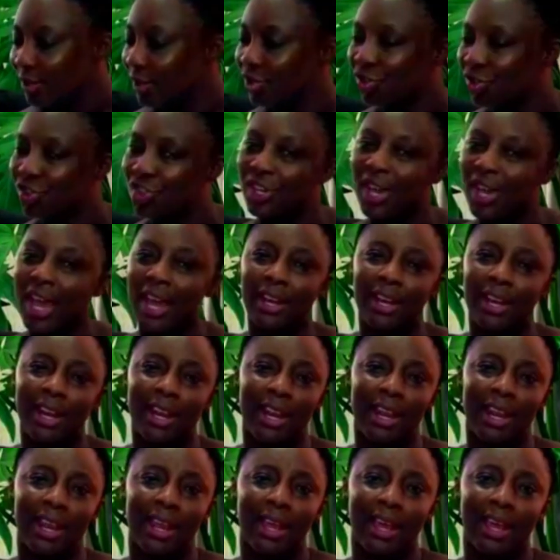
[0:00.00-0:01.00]
The
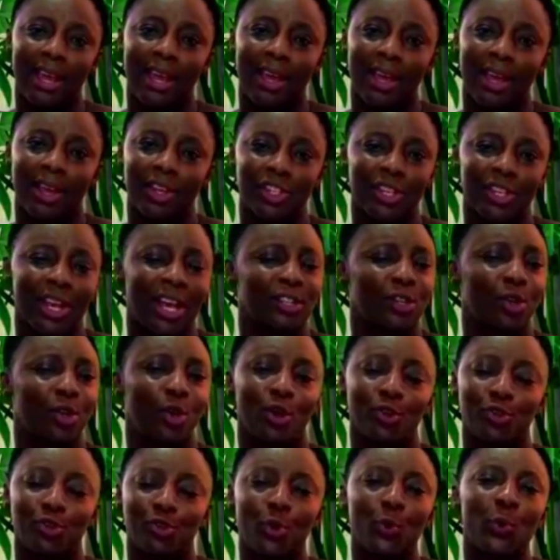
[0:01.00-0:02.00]
journey she has
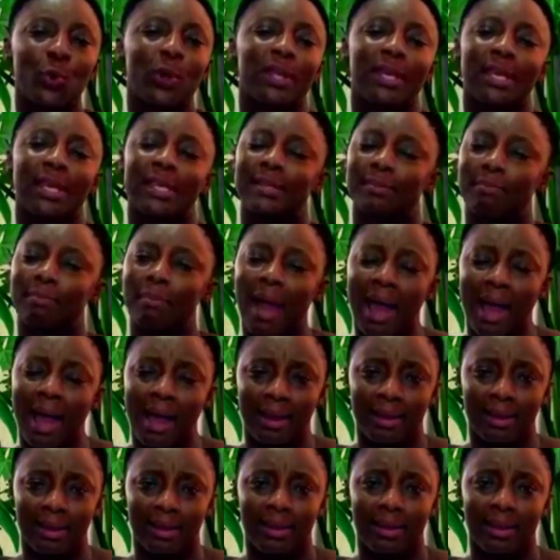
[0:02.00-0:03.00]
gone through with this
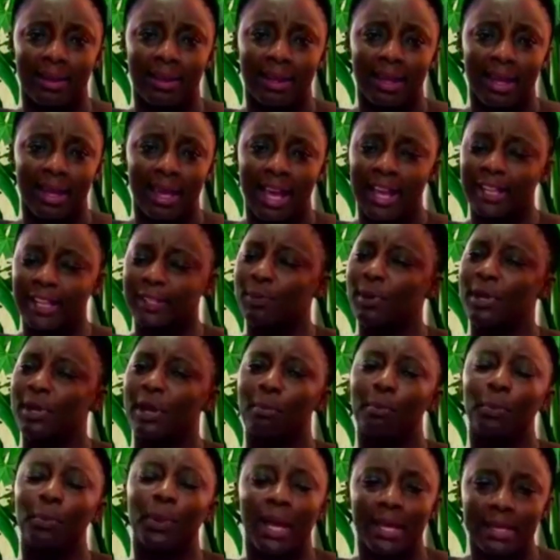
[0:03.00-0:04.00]
man has been
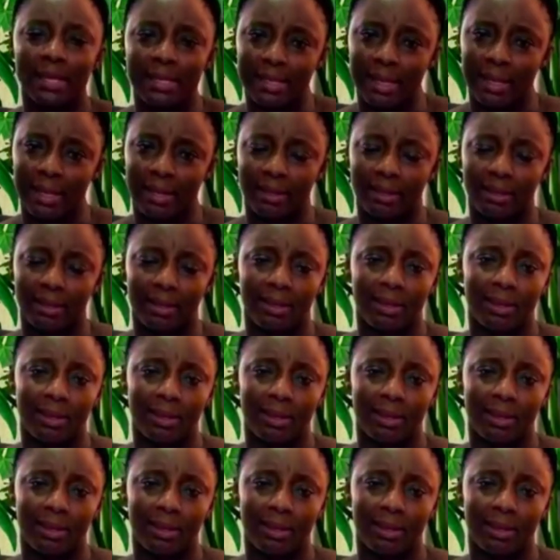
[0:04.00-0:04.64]
a blessing.